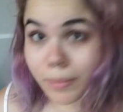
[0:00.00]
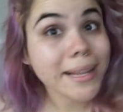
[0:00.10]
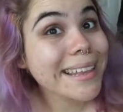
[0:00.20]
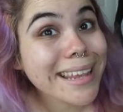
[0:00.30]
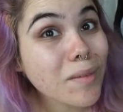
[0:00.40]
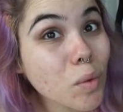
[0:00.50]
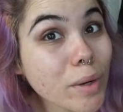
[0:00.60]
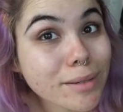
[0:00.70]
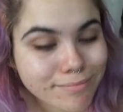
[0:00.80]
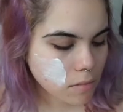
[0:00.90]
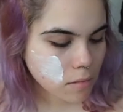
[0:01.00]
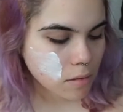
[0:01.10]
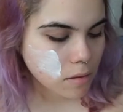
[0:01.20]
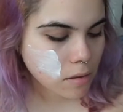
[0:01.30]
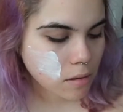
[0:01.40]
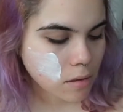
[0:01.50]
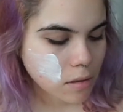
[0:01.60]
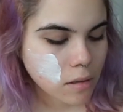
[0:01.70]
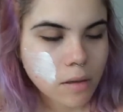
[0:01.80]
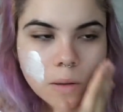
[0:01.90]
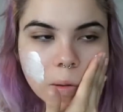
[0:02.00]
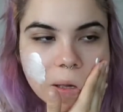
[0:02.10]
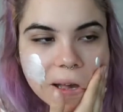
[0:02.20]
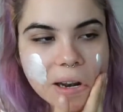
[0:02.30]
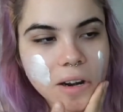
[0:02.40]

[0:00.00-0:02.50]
apply that everywhere. I don't